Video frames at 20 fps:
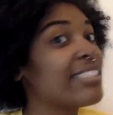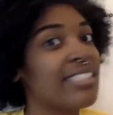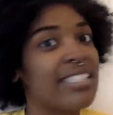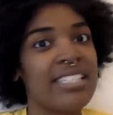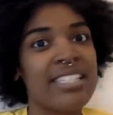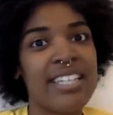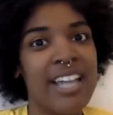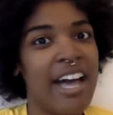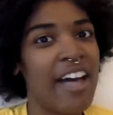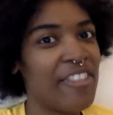
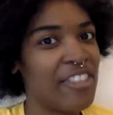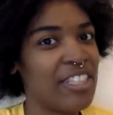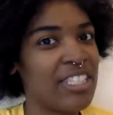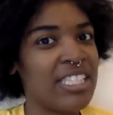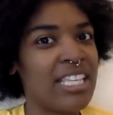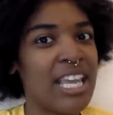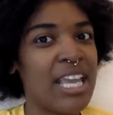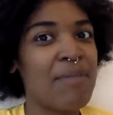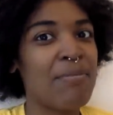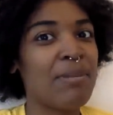It's not the
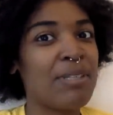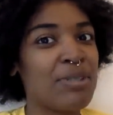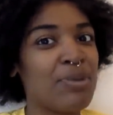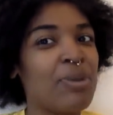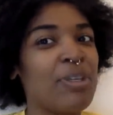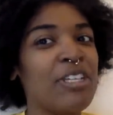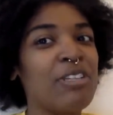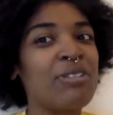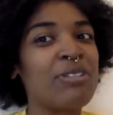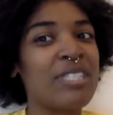same as
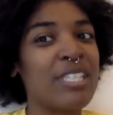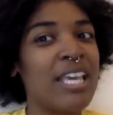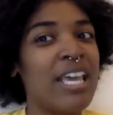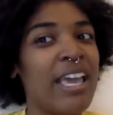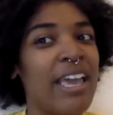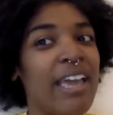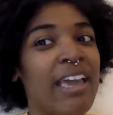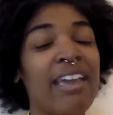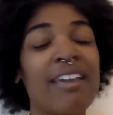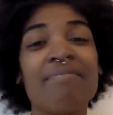when you
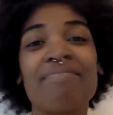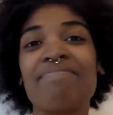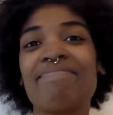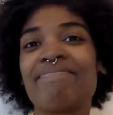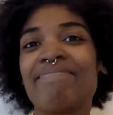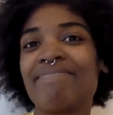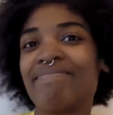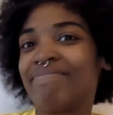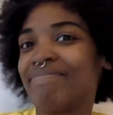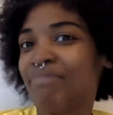say
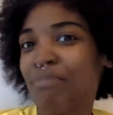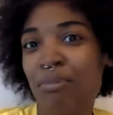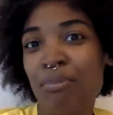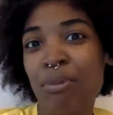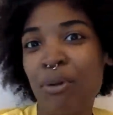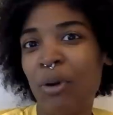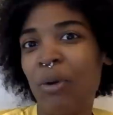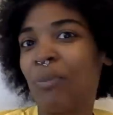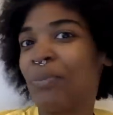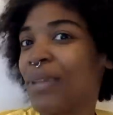
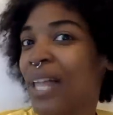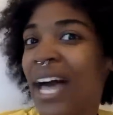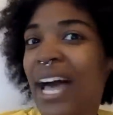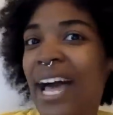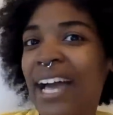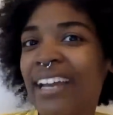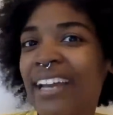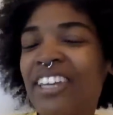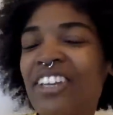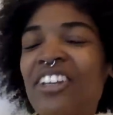pro
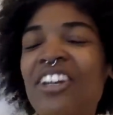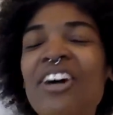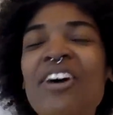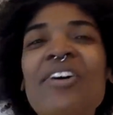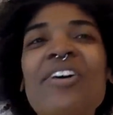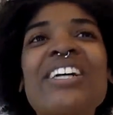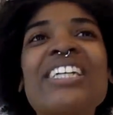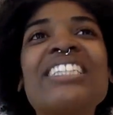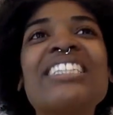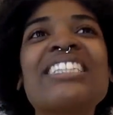black. You
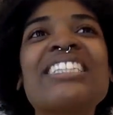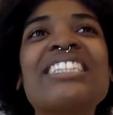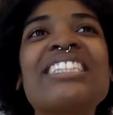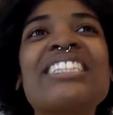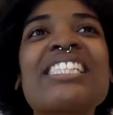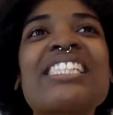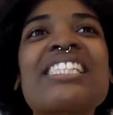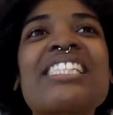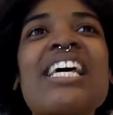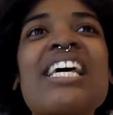know, it's
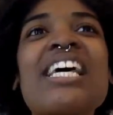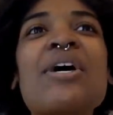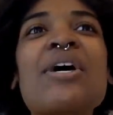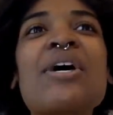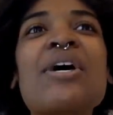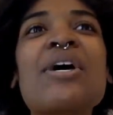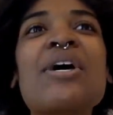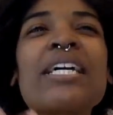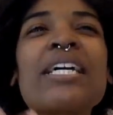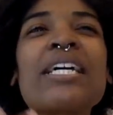just
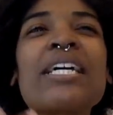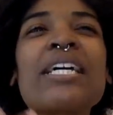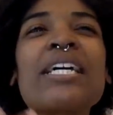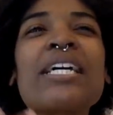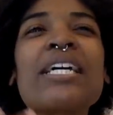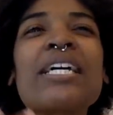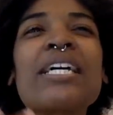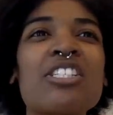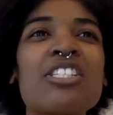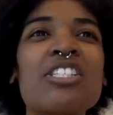because of
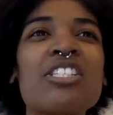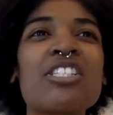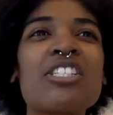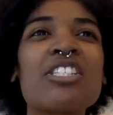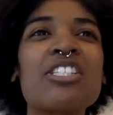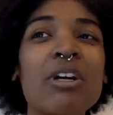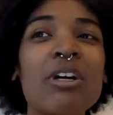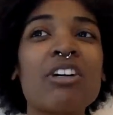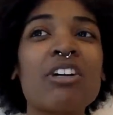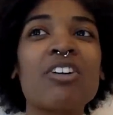the
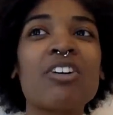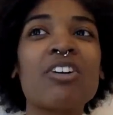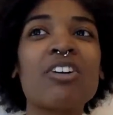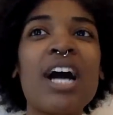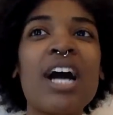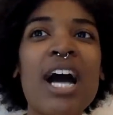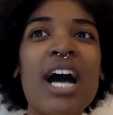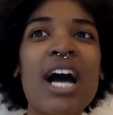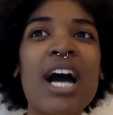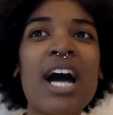historical
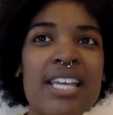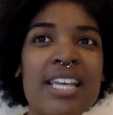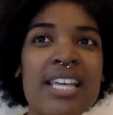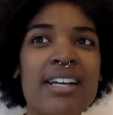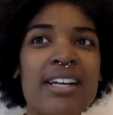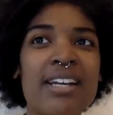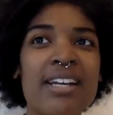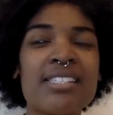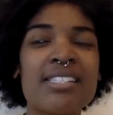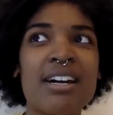
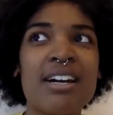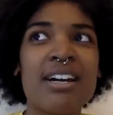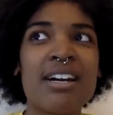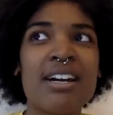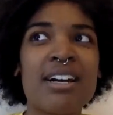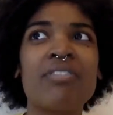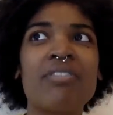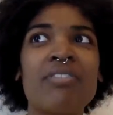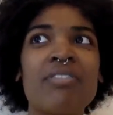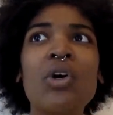context
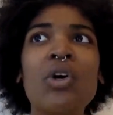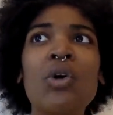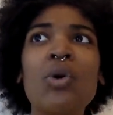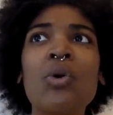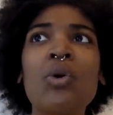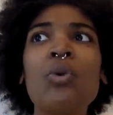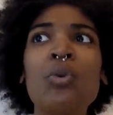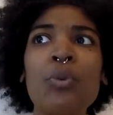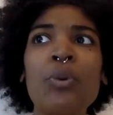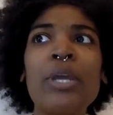of
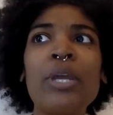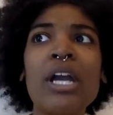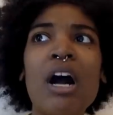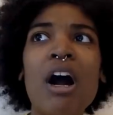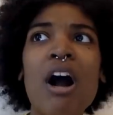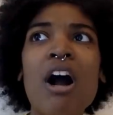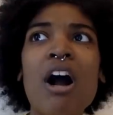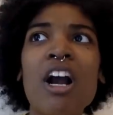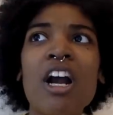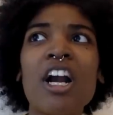who we
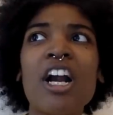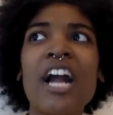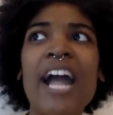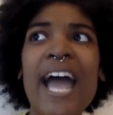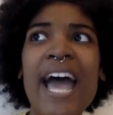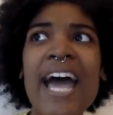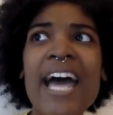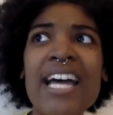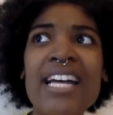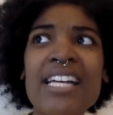are
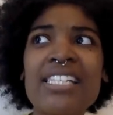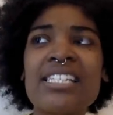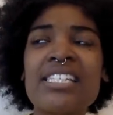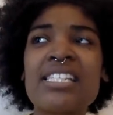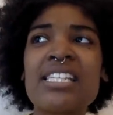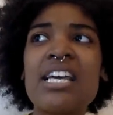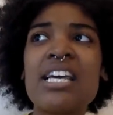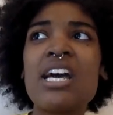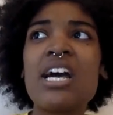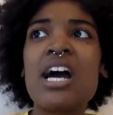as
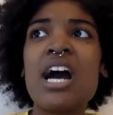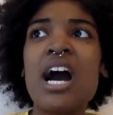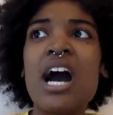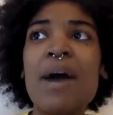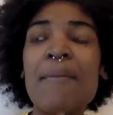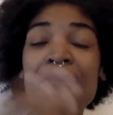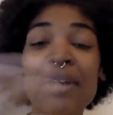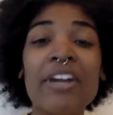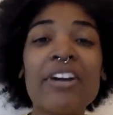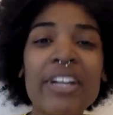
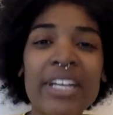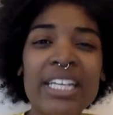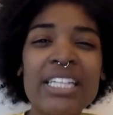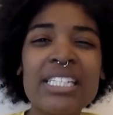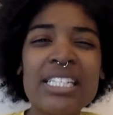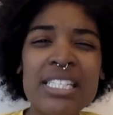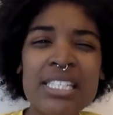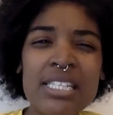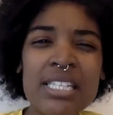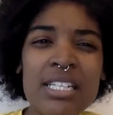
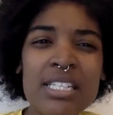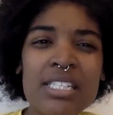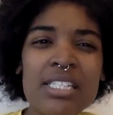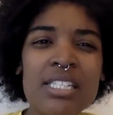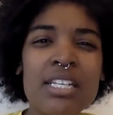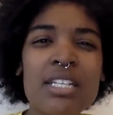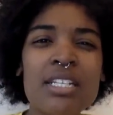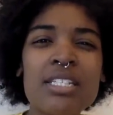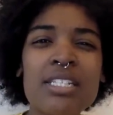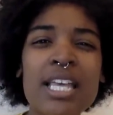American
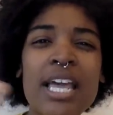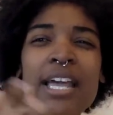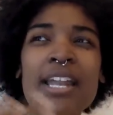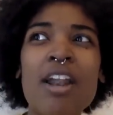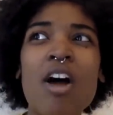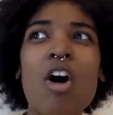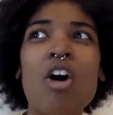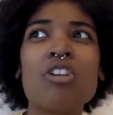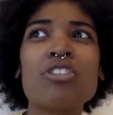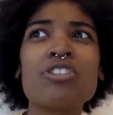citizens
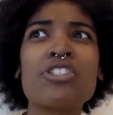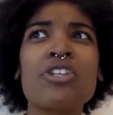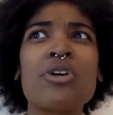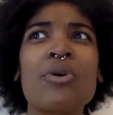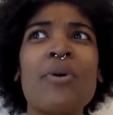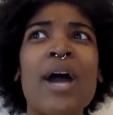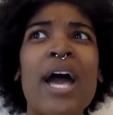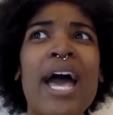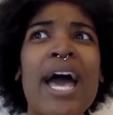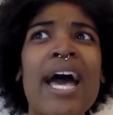and
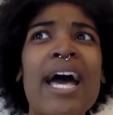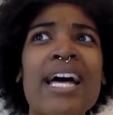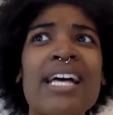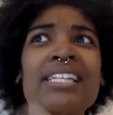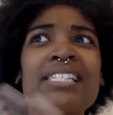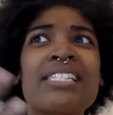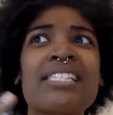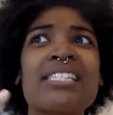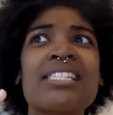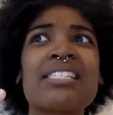also
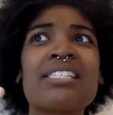as